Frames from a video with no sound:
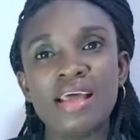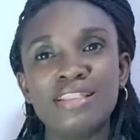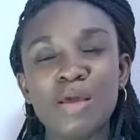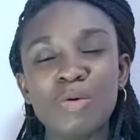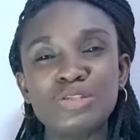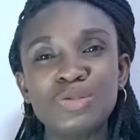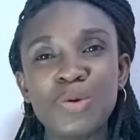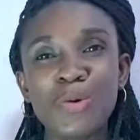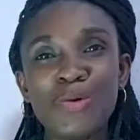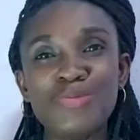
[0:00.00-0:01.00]
there was
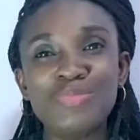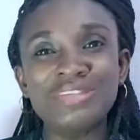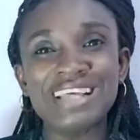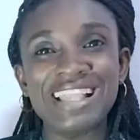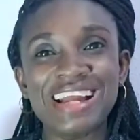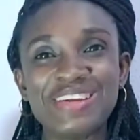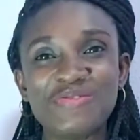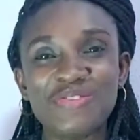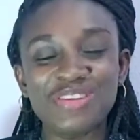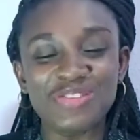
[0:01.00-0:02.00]
no salary
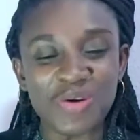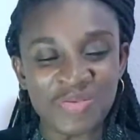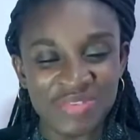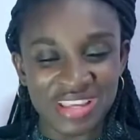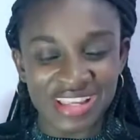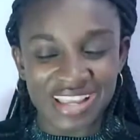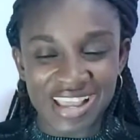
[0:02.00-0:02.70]
forthcoming.